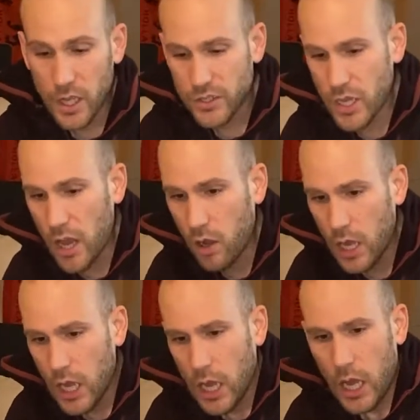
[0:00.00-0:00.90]

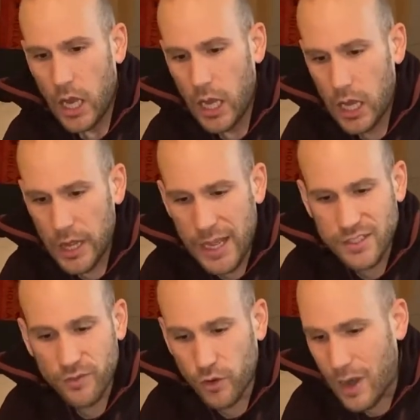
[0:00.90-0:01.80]
So
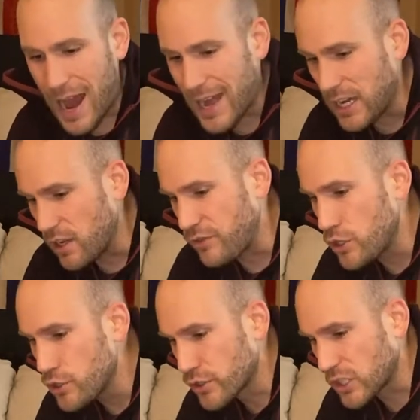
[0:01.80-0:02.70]
that's a variety of
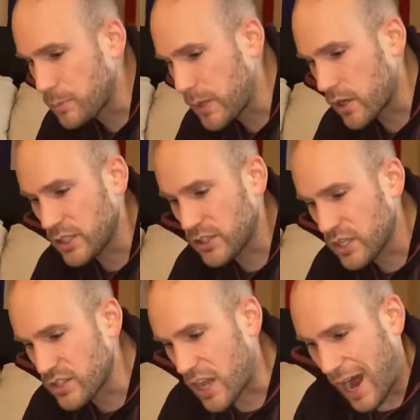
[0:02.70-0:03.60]
user
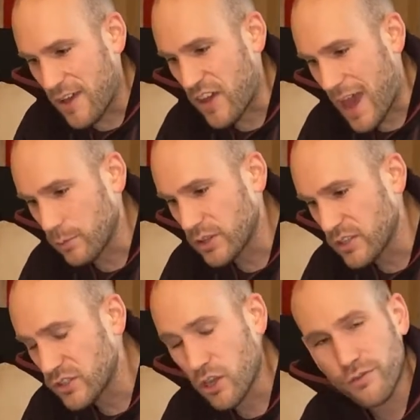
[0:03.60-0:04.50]
experiences that I've had with
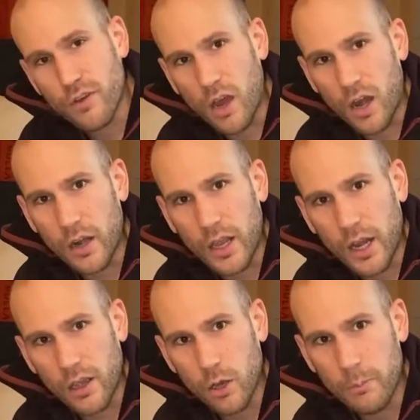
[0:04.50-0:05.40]
this so far,
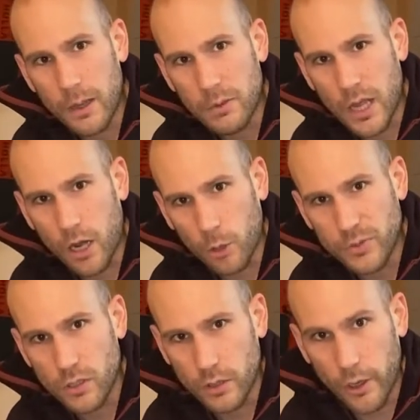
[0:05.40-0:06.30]
and I hope maybe that
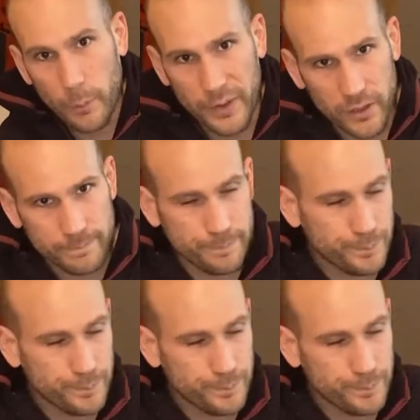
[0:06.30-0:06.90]
helps you a little bit.